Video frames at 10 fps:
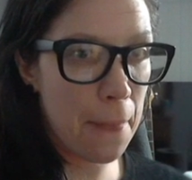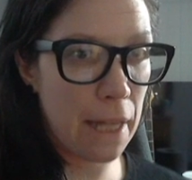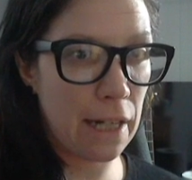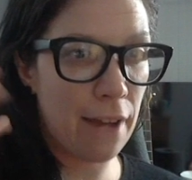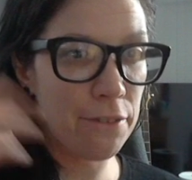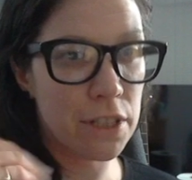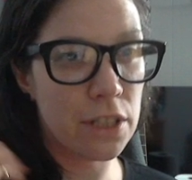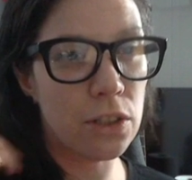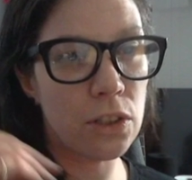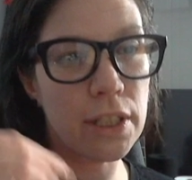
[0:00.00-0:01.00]
And I have
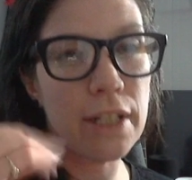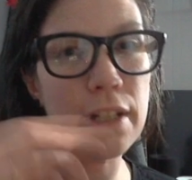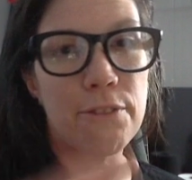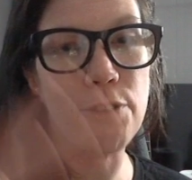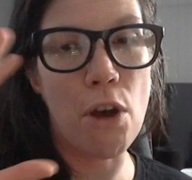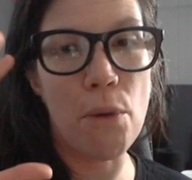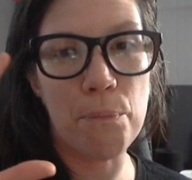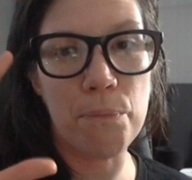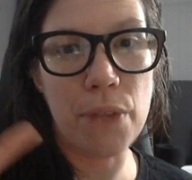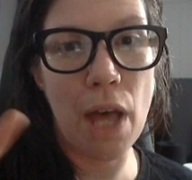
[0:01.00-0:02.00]
to look at it
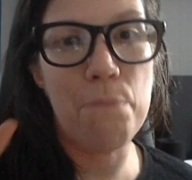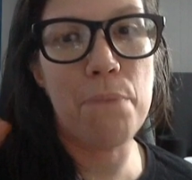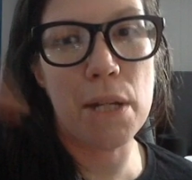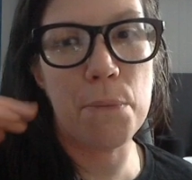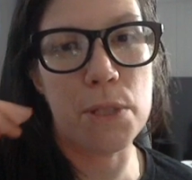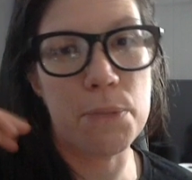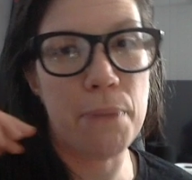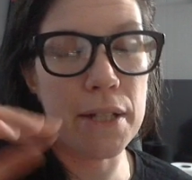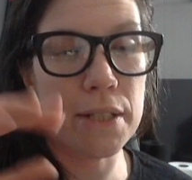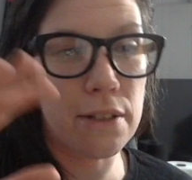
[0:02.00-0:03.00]
from that meta
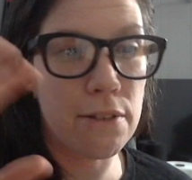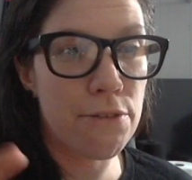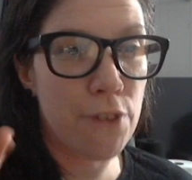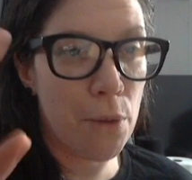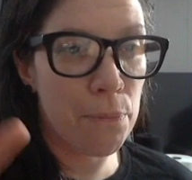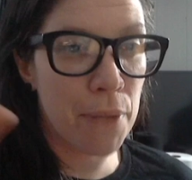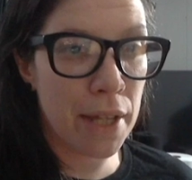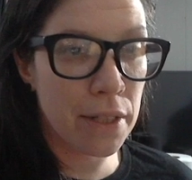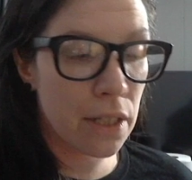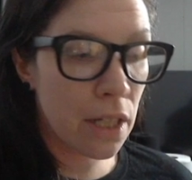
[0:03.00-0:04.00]
perspective, from
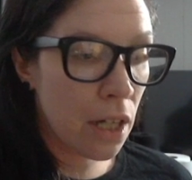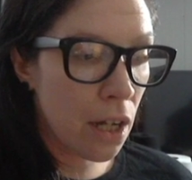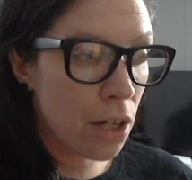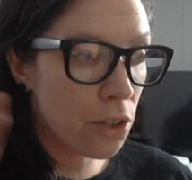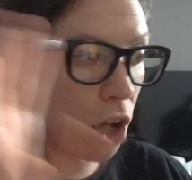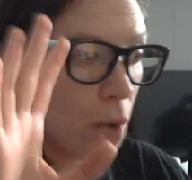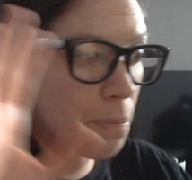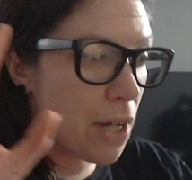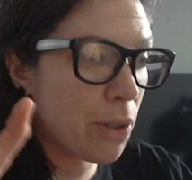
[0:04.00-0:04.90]
that top down.